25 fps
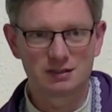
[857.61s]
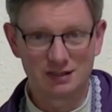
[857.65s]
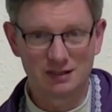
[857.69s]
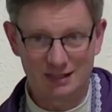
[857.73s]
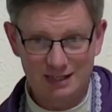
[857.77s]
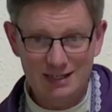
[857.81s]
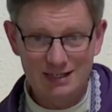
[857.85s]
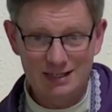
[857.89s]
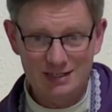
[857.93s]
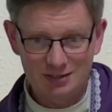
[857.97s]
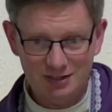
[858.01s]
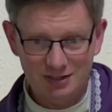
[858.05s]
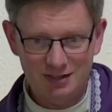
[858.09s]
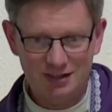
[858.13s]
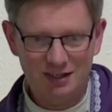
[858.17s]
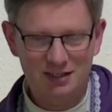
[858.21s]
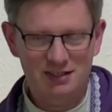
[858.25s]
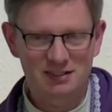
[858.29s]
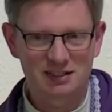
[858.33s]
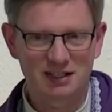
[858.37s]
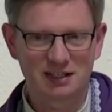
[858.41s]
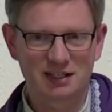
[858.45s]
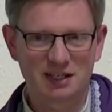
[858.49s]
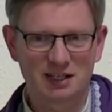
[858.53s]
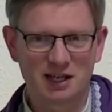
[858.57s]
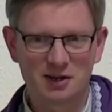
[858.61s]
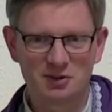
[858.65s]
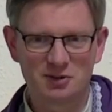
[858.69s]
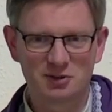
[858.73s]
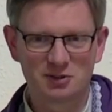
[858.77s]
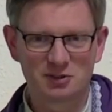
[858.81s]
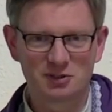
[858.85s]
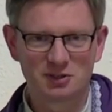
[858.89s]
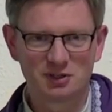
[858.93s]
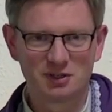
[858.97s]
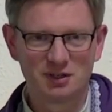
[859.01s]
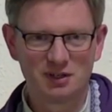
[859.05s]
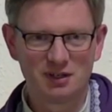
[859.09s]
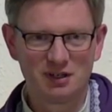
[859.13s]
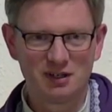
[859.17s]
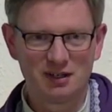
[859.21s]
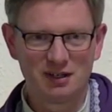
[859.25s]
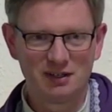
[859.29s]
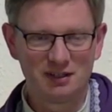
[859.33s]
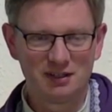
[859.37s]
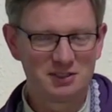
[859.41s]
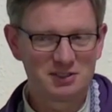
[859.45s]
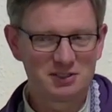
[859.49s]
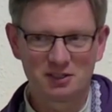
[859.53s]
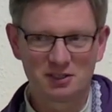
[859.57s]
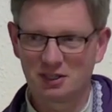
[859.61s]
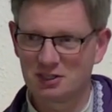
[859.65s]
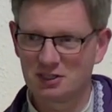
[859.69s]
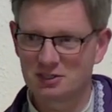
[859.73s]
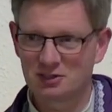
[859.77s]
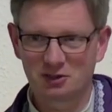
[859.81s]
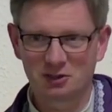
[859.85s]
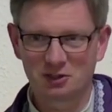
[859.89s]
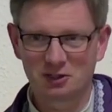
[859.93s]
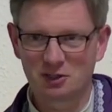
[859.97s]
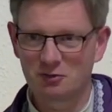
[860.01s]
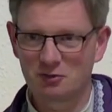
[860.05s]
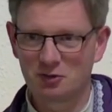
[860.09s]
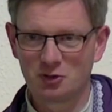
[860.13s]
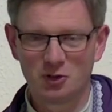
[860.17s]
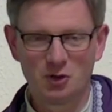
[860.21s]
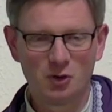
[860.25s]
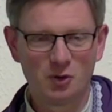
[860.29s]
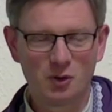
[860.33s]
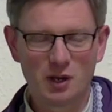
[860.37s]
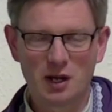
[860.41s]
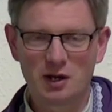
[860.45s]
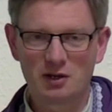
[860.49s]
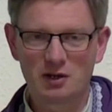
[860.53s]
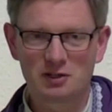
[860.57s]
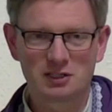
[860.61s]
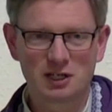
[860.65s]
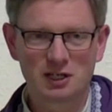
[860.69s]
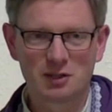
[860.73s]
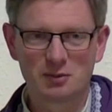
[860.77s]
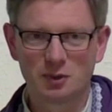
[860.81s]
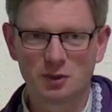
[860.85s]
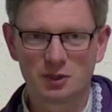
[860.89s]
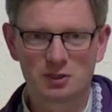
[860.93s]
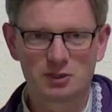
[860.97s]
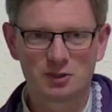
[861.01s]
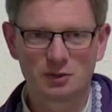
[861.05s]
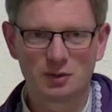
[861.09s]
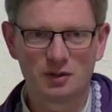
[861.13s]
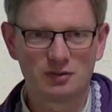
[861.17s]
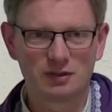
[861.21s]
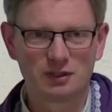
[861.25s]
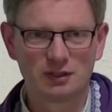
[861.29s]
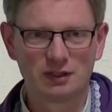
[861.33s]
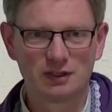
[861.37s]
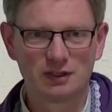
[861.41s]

These are the things that count. And these are things that are given no airtime whatsoever.